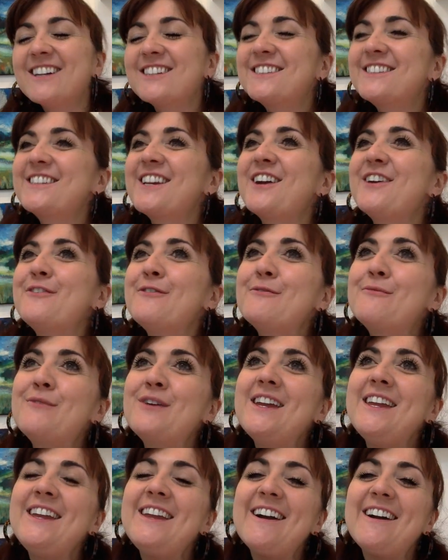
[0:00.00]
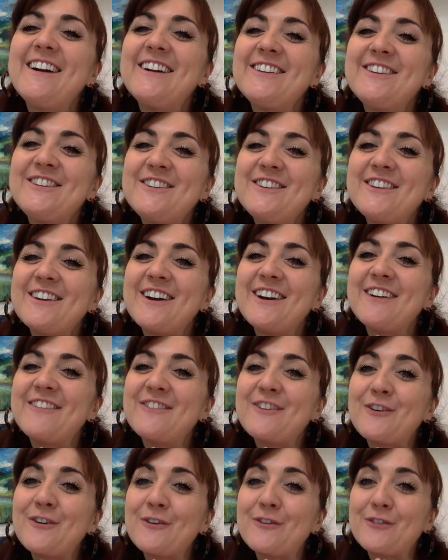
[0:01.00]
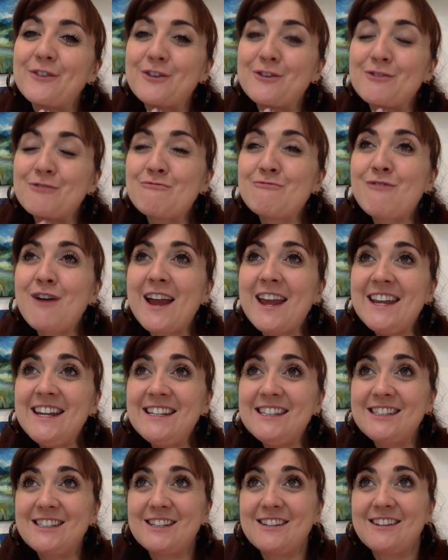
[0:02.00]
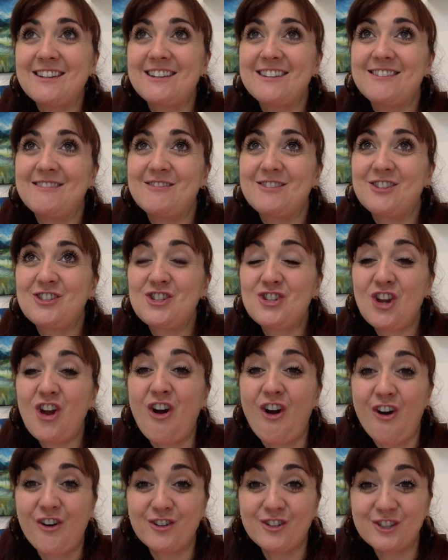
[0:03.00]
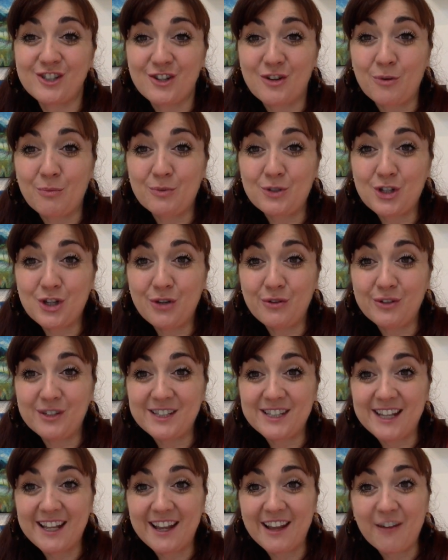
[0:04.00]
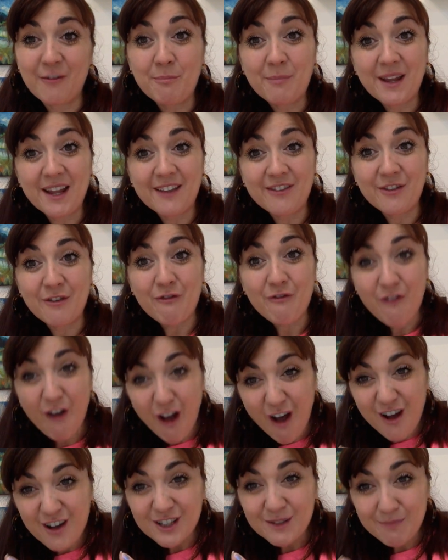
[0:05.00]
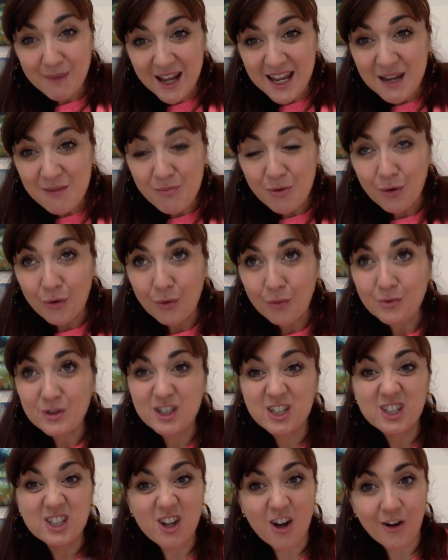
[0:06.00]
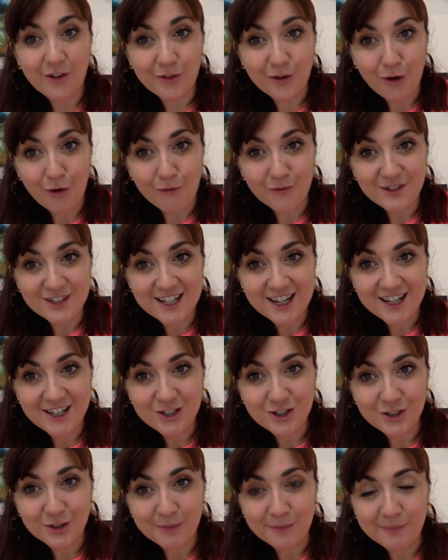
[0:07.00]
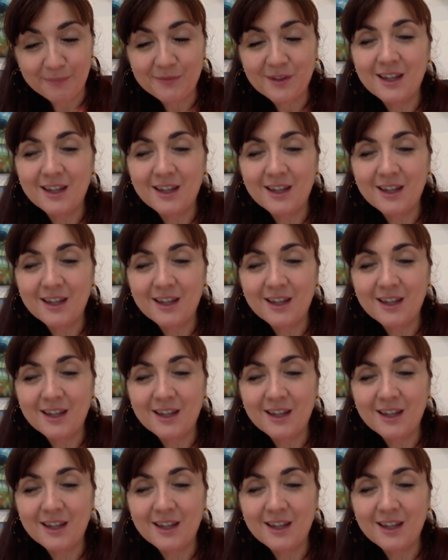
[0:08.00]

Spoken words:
So we have got the great chance and opportunity of being the first people to start the conversation.